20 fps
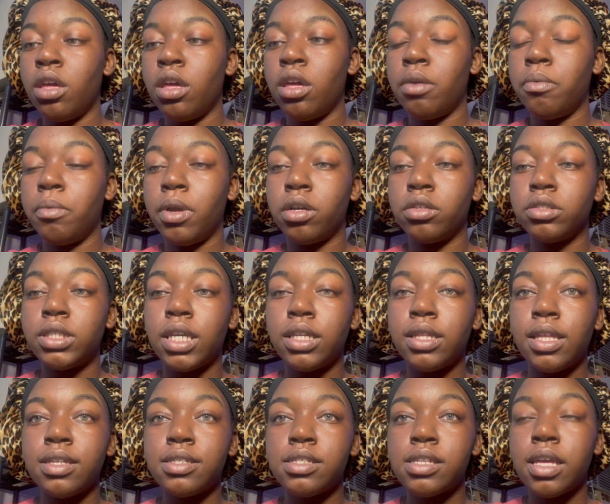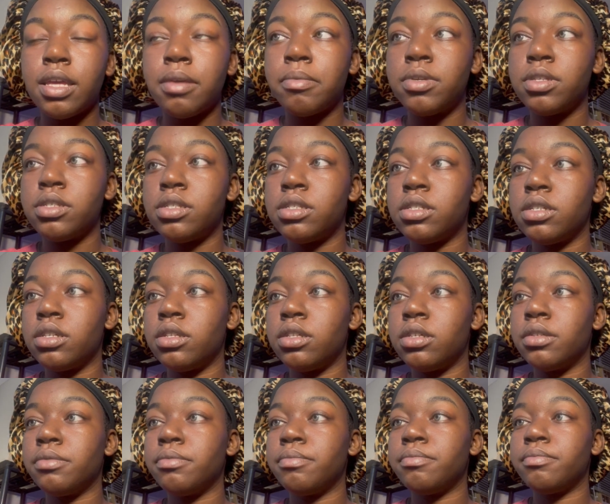and we're gonna take that same
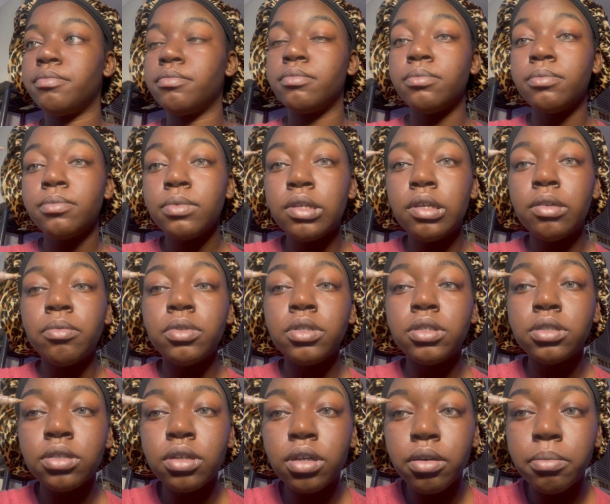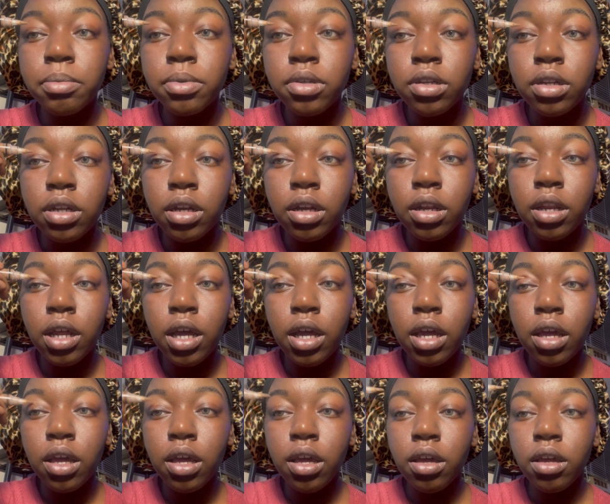concealer and we're just gonna put a
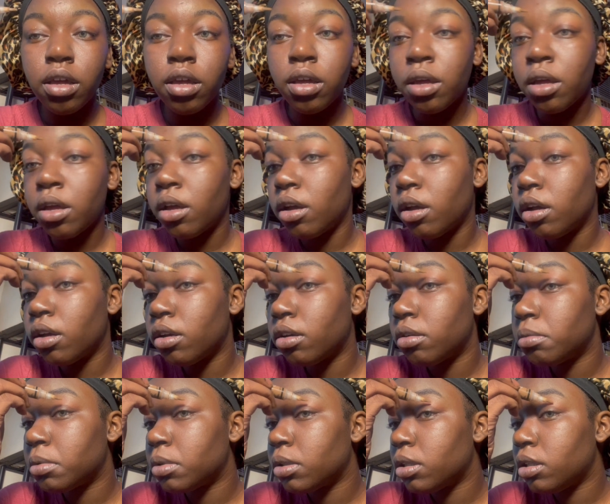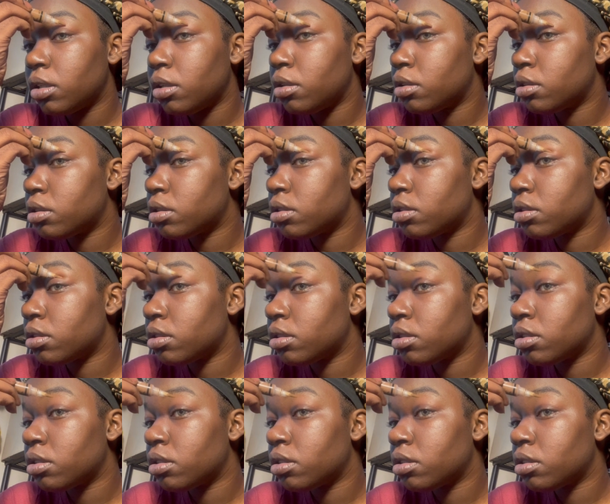dot on each